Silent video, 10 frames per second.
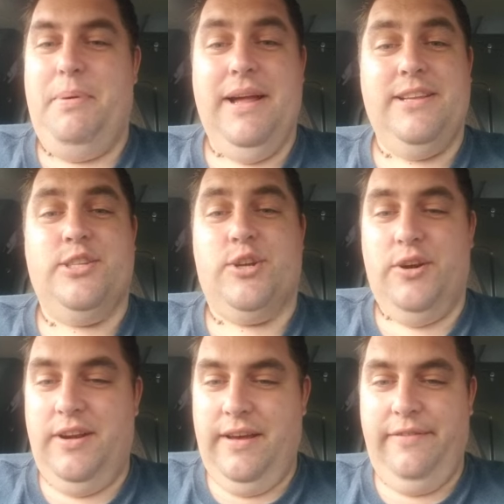but
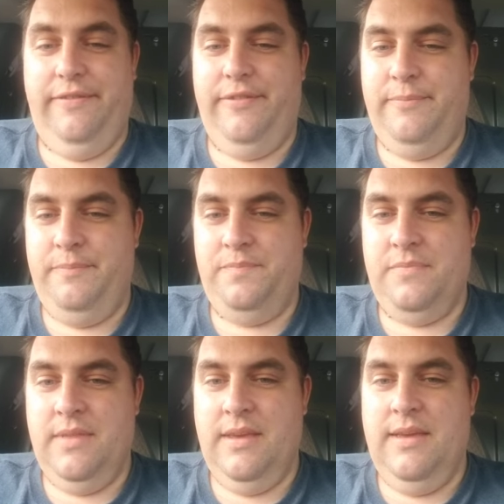sure enough,
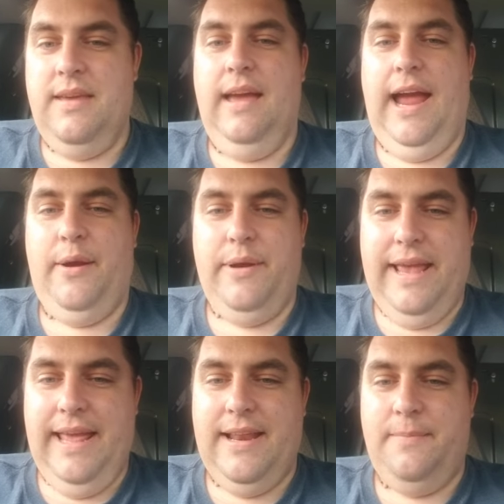I
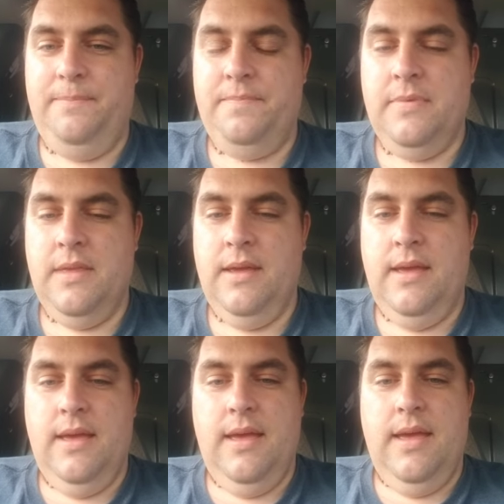rekeyed them.
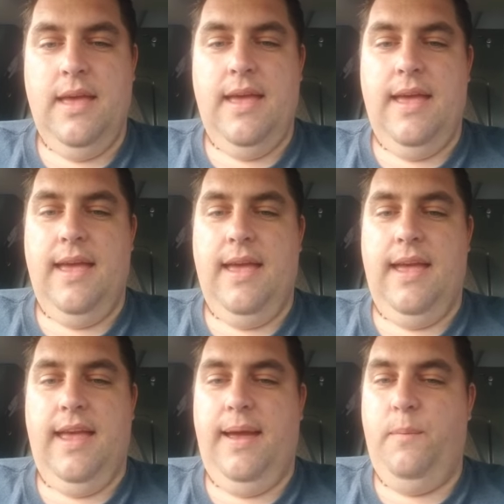
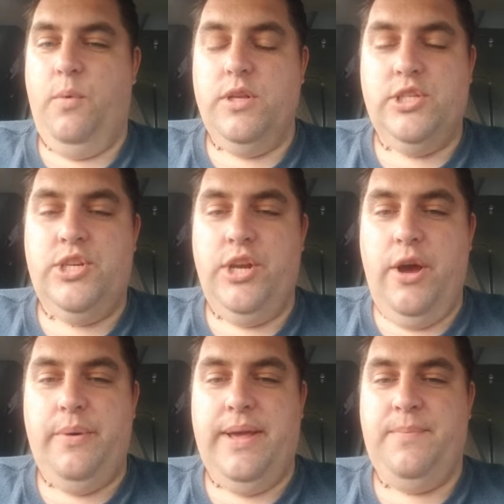And wouldn't you
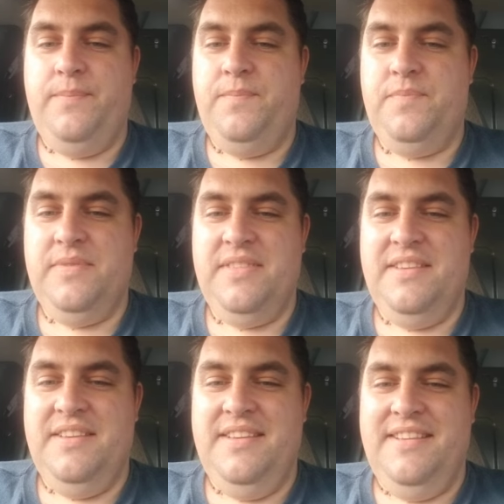know it,
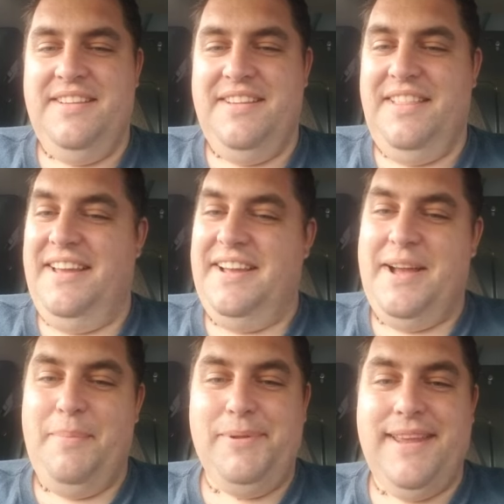like a
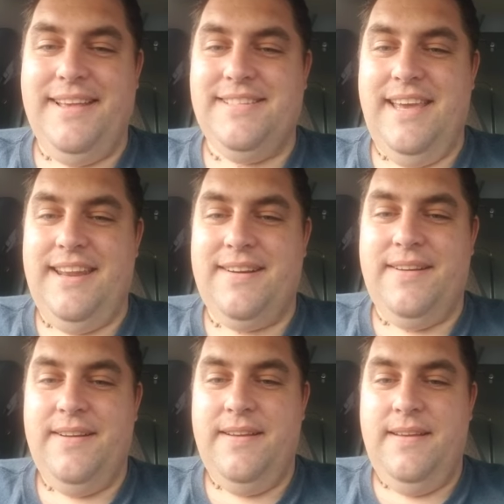couple days
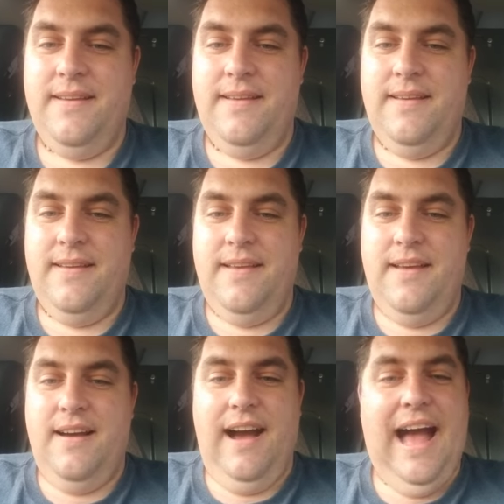later,
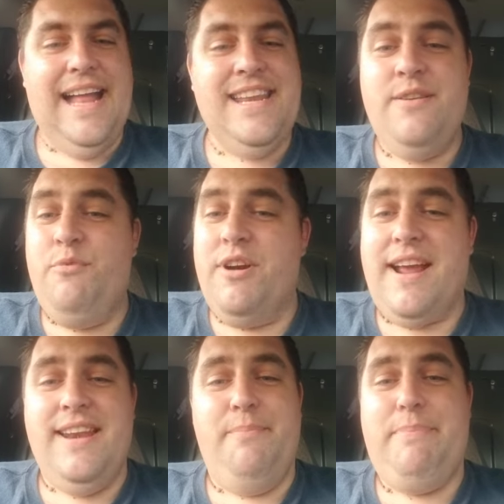I didn't work
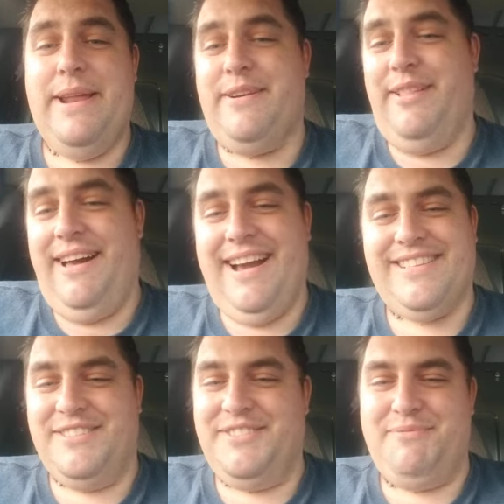any better
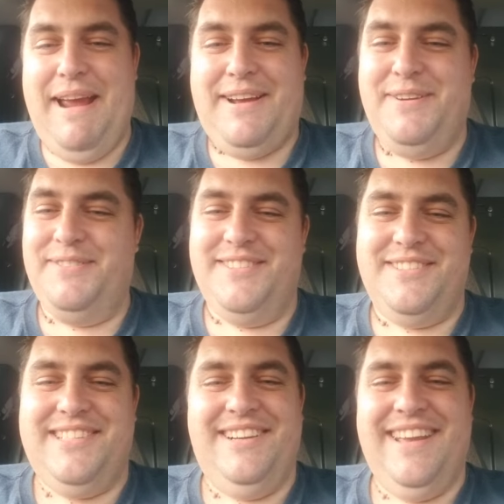locks. Those raccoons are
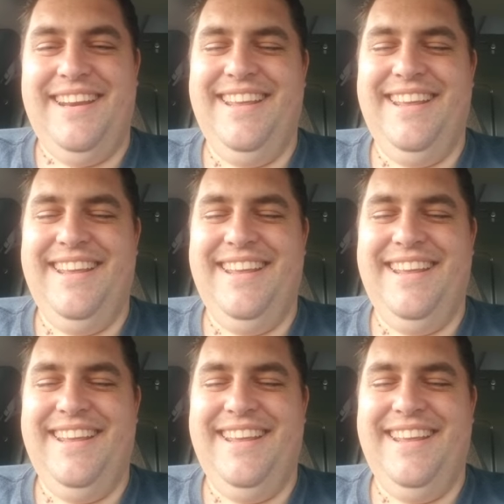still getting.